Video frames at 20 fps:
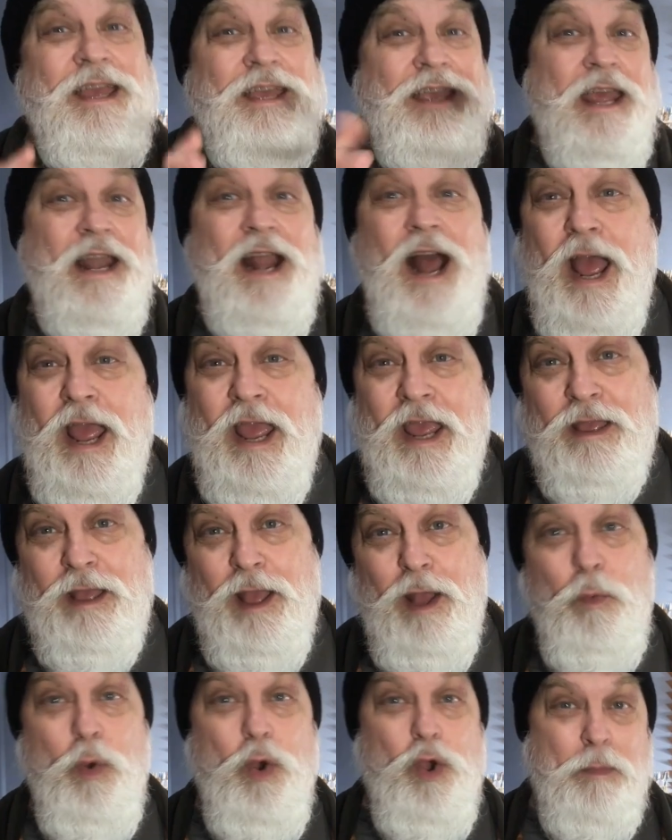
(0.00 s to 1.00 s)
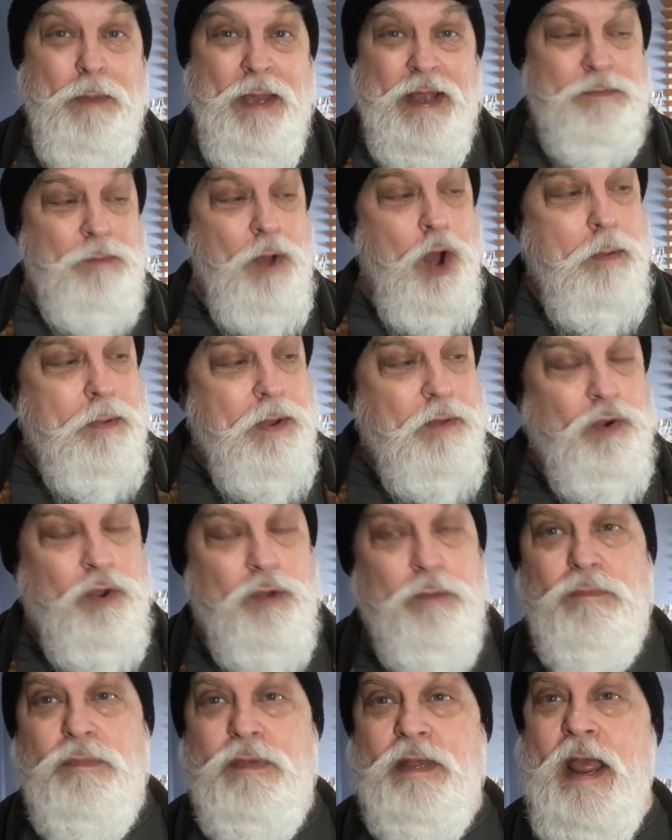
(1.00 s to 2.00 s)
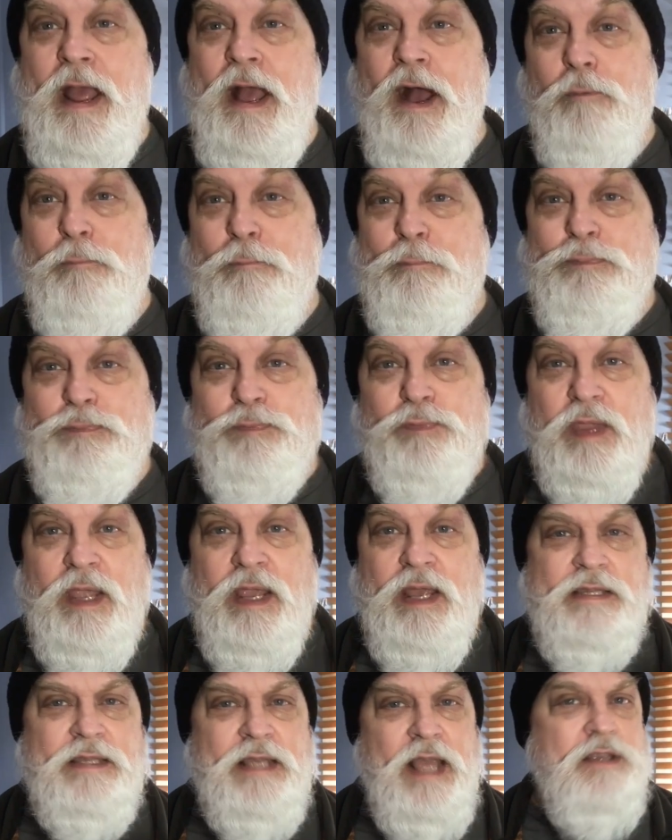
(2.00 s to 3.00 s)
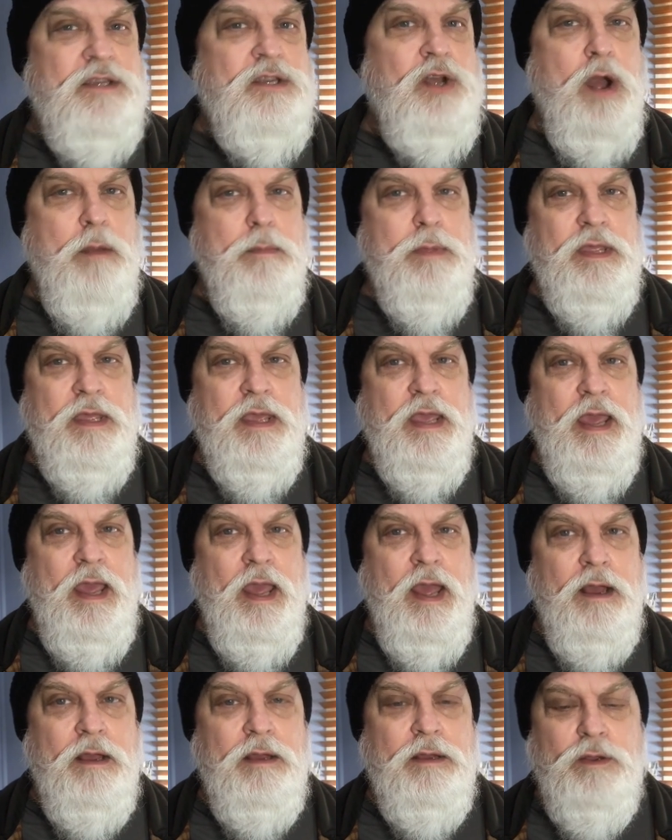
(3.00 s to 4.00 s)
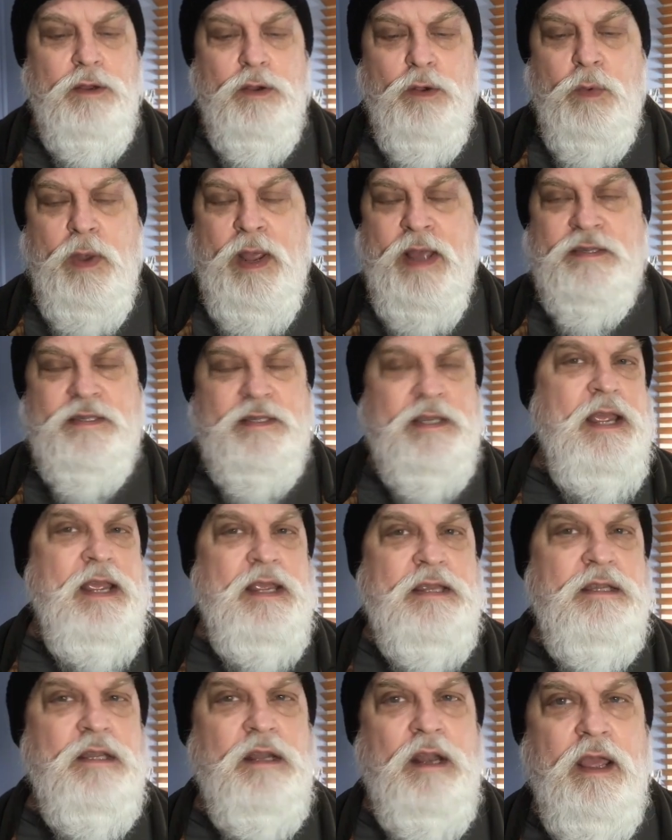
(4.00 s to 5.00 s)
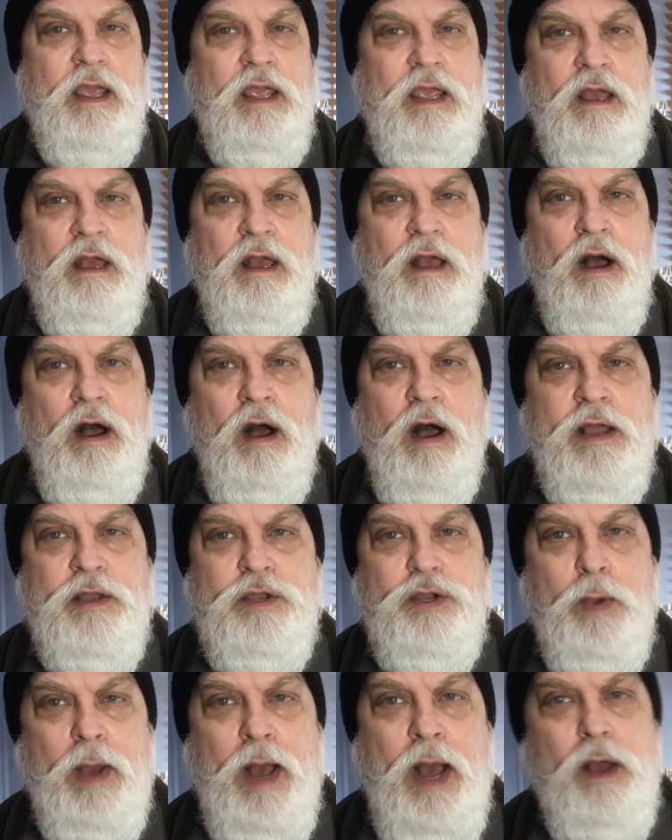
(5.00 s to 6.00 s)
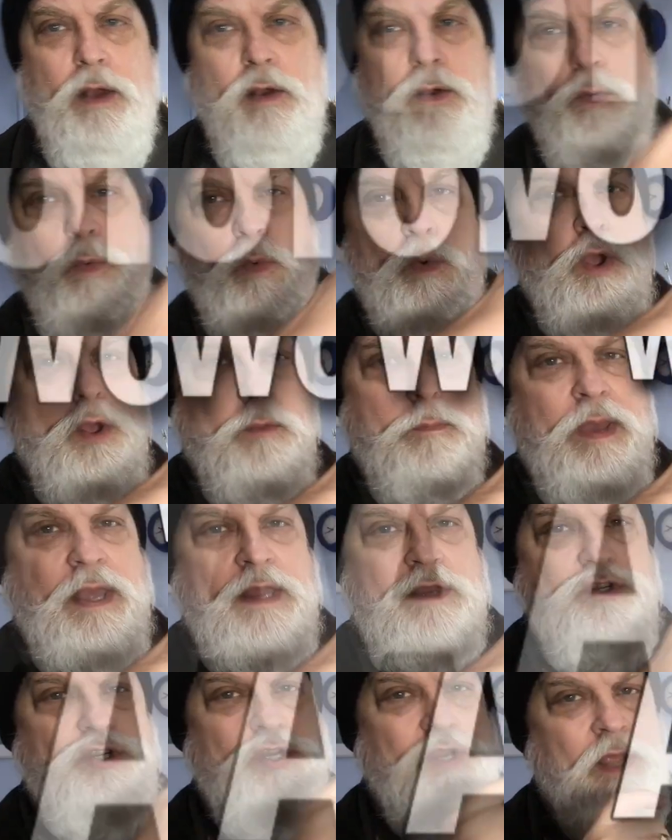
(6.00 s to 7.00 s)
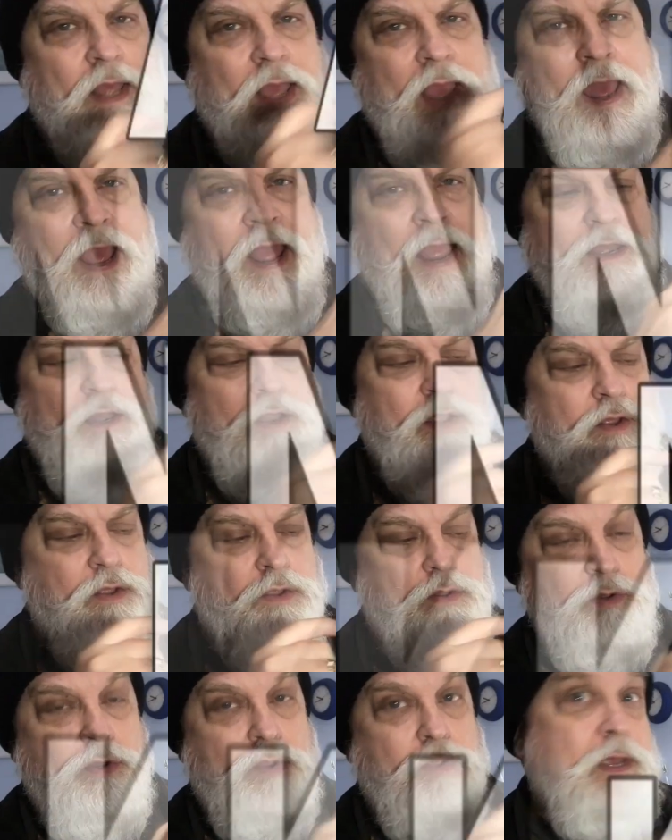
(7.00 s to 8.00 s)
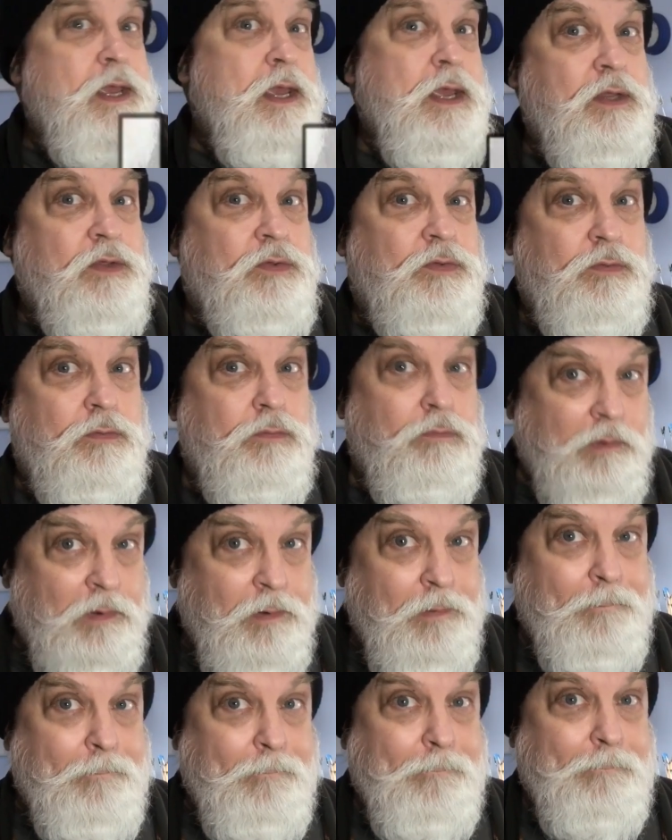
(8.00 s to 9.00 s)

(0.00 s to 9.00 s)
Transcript: G'day and welcome back to my hobby room. Now, it's that time of the year where seasonally I do a workbench and new kits, right?